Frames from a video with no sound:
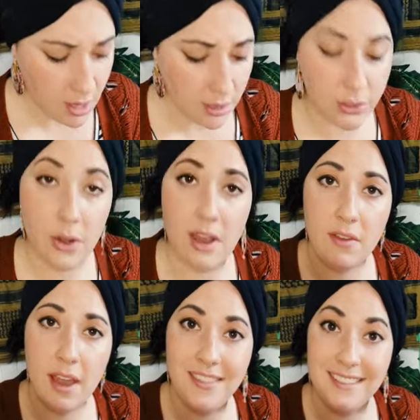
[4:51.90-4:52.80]
so I've
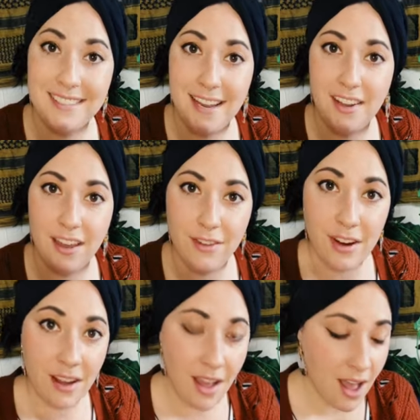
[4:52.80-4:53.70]
got this side
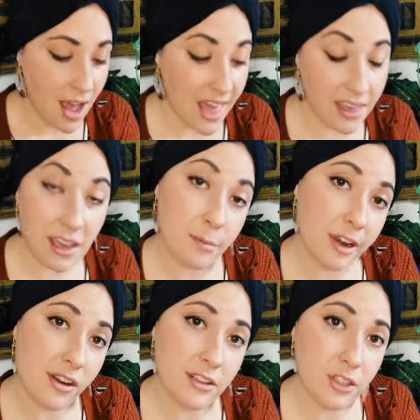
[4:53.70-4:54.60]
covered. I think I'm
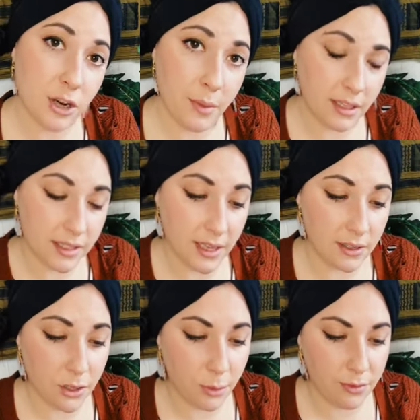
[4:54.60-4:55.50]
ready to start mixing it.
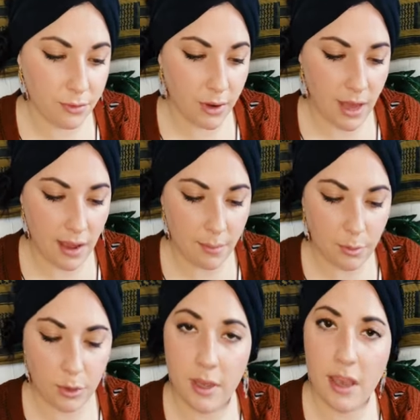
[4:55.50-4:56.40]
So before that, I'm gonna
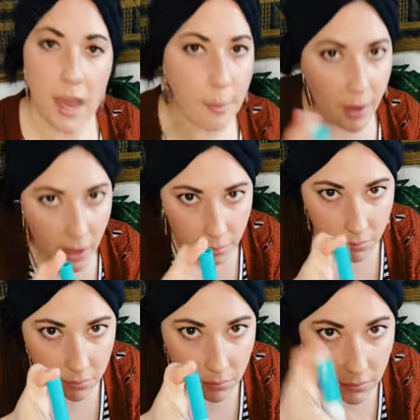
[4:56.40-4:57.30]
put my cap on,
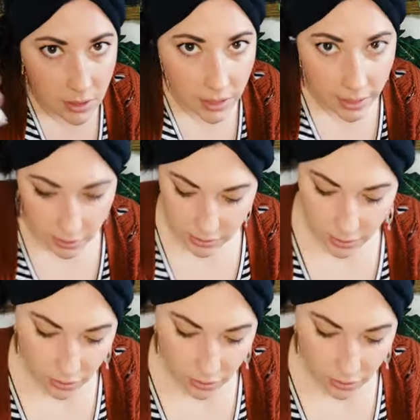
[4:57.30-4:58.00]
click so you